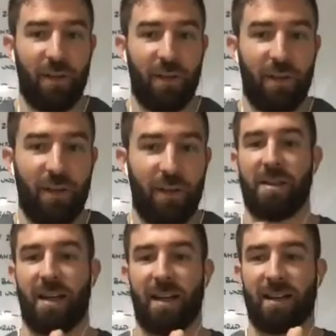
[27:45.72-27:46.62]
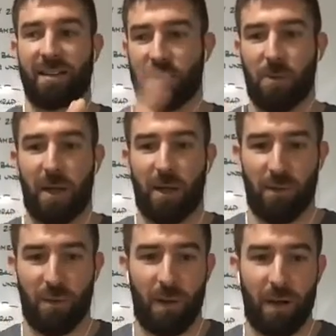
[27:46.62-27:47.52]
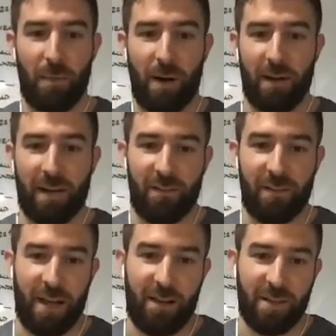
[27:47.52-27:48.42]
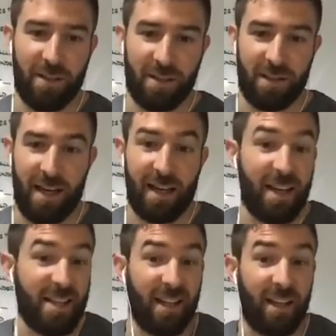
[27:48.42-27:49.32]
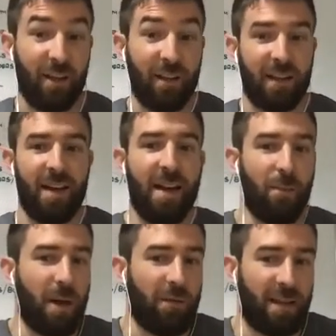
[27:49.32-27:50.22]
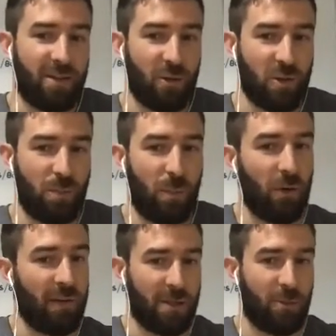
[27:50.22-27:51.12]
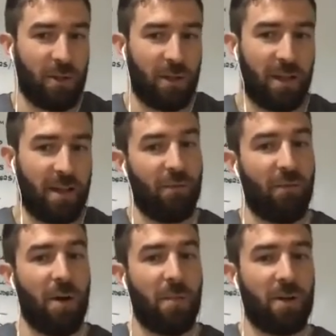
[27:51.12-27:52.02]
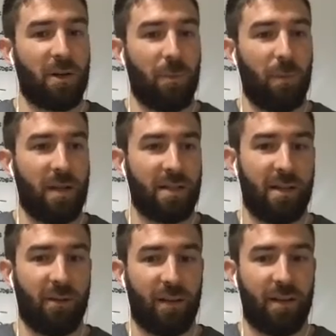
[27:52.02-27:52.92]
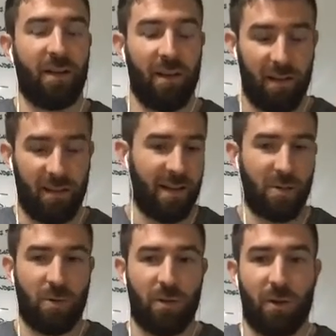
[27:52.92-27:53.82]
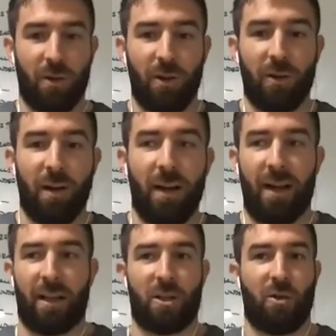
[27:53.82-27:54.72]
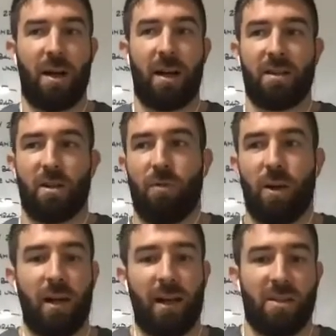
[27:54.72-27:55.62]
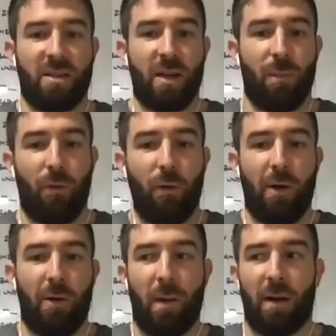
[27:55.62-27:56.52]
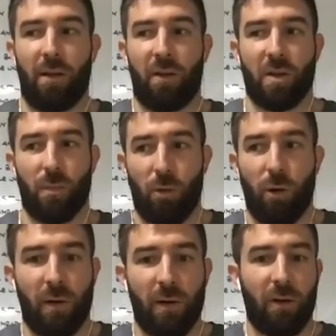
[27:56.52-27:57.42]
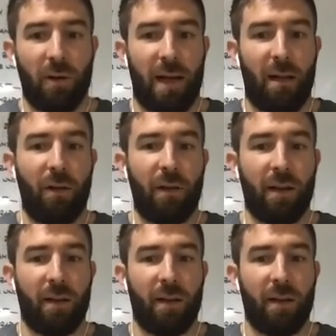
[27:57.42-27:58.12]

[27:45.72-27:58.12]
Whereas like swinging off a pull-up bar and lifting heavy as you can isn't healthy. But if that's your sport and that's what the environment you're going to put yourself in, then that's what you've got to do. Like, training to run like a sub 4-hour marathon is probably not healthy.